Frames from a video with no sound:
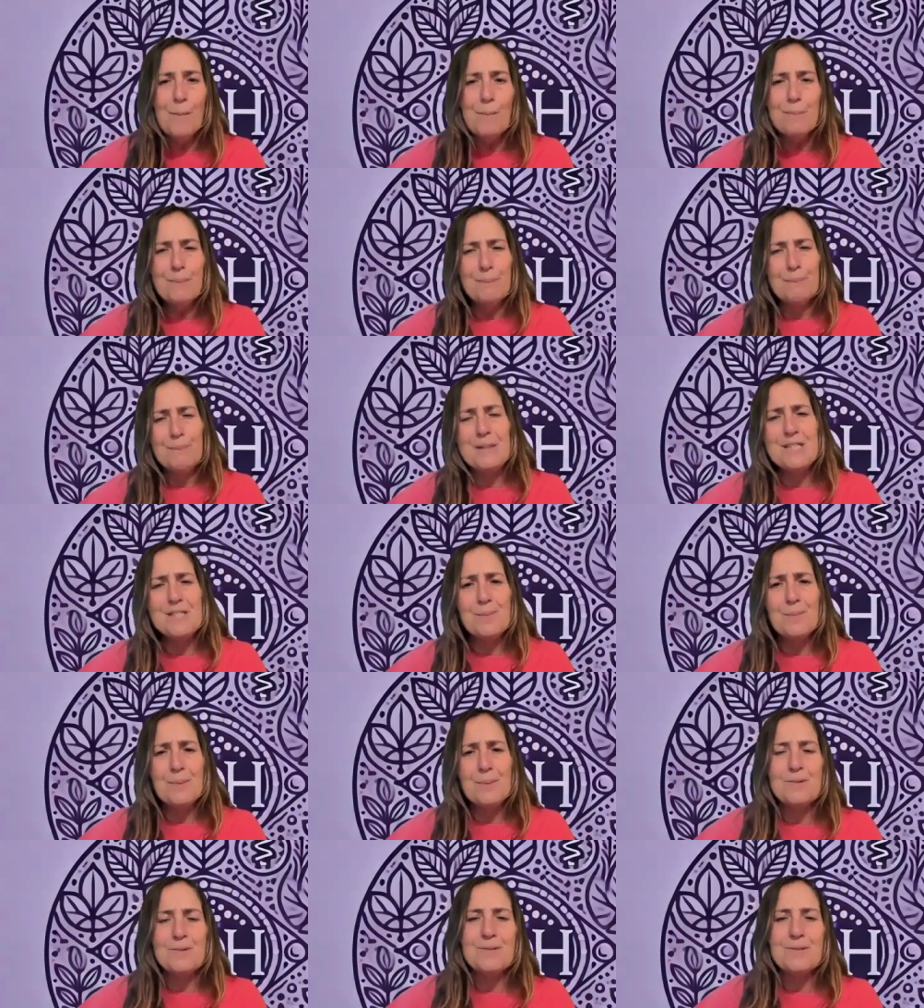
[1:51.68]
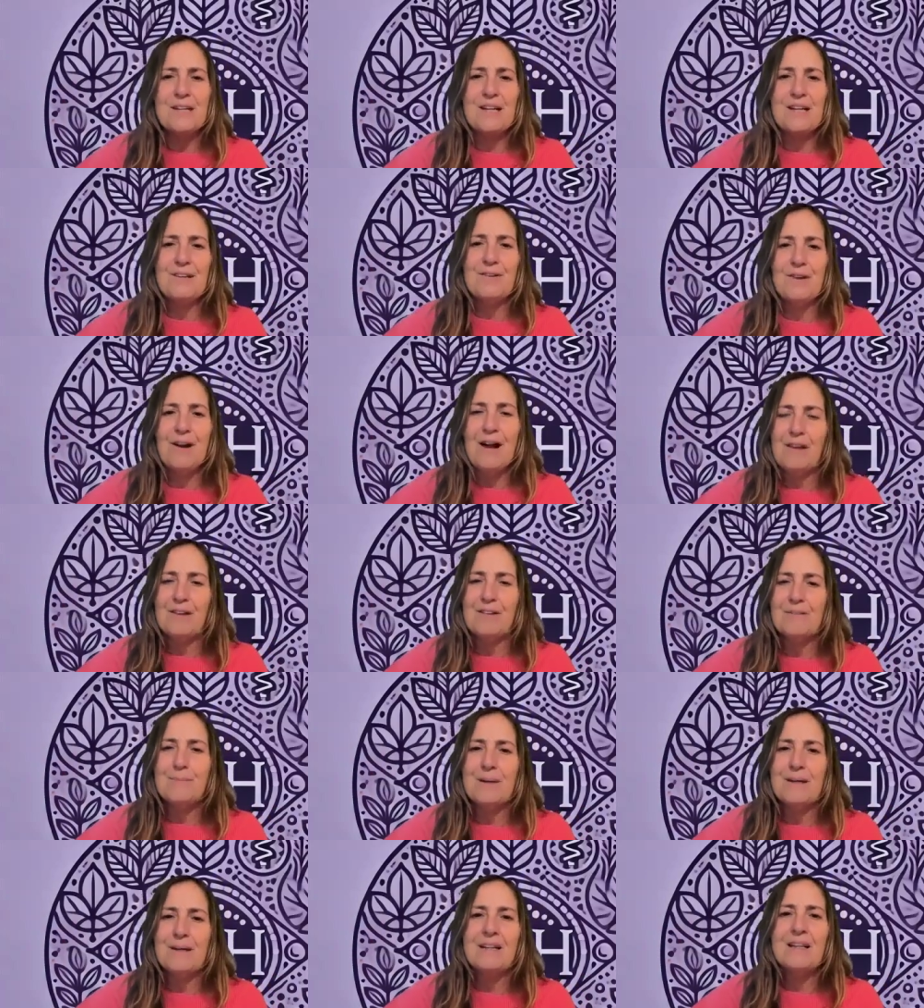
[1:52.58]
A Pitta person in their
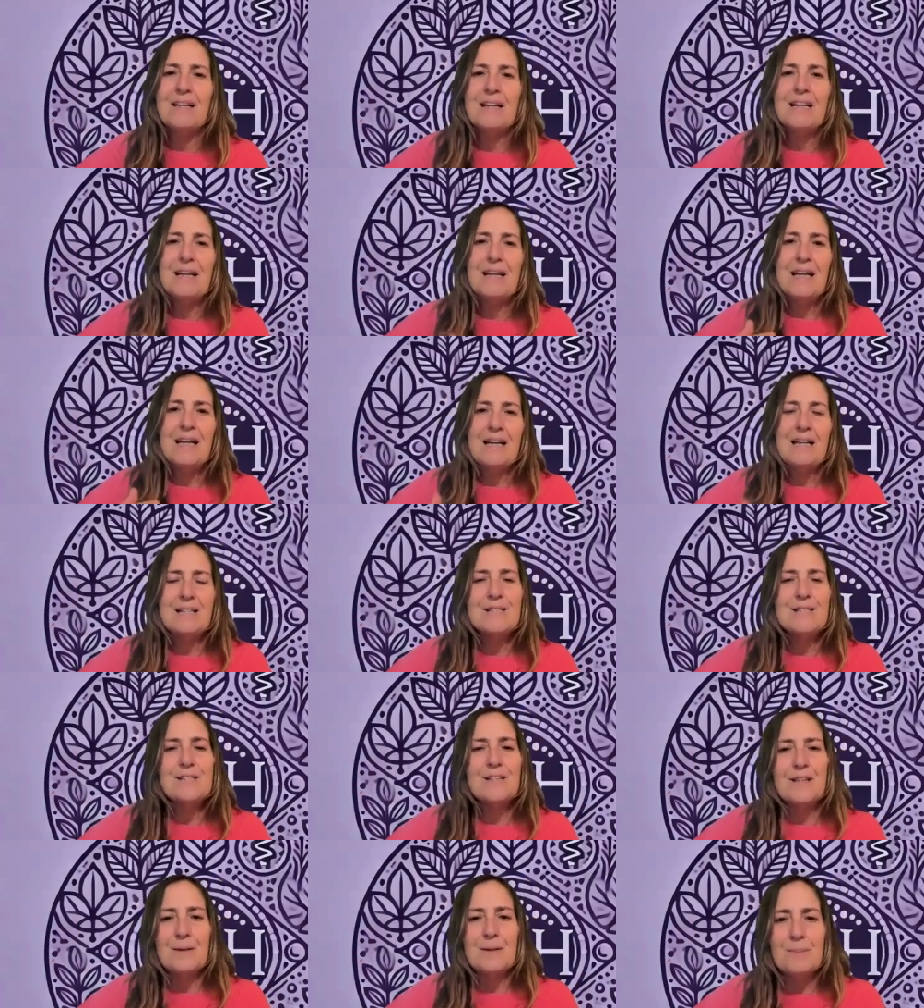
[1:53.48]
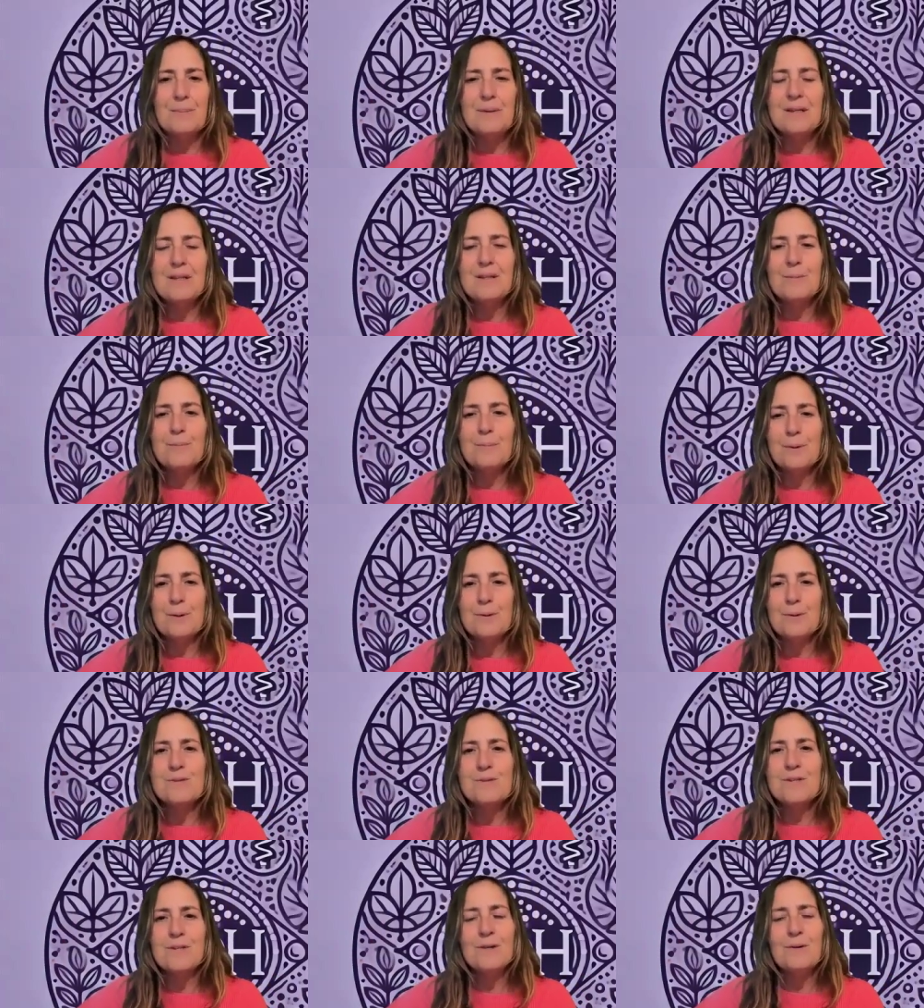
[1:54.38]
element is going to be the
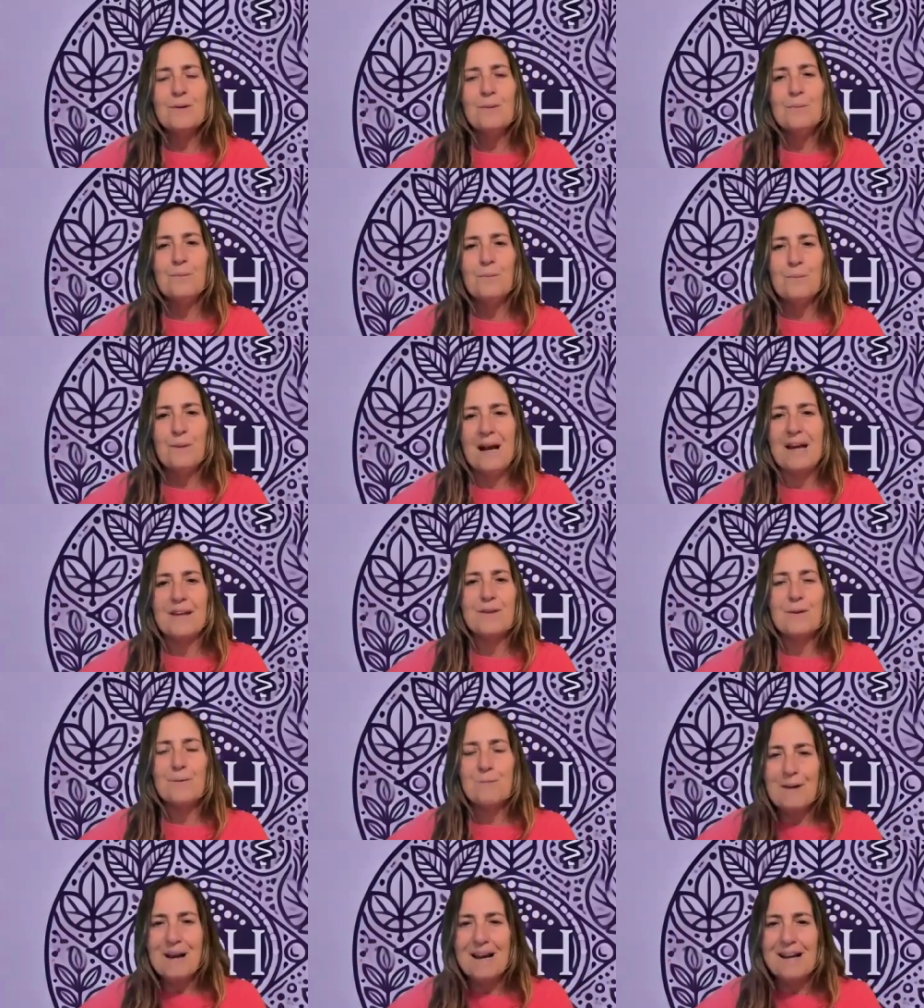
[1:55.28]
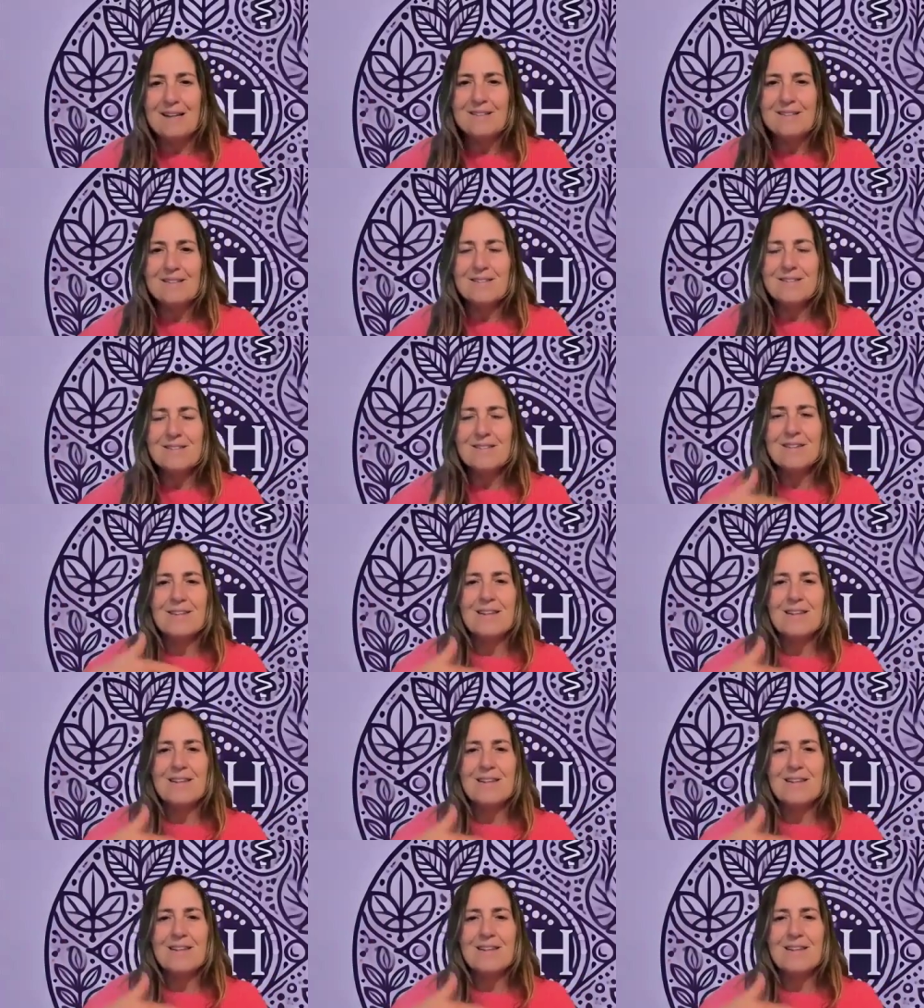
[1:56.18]
person who ran the race.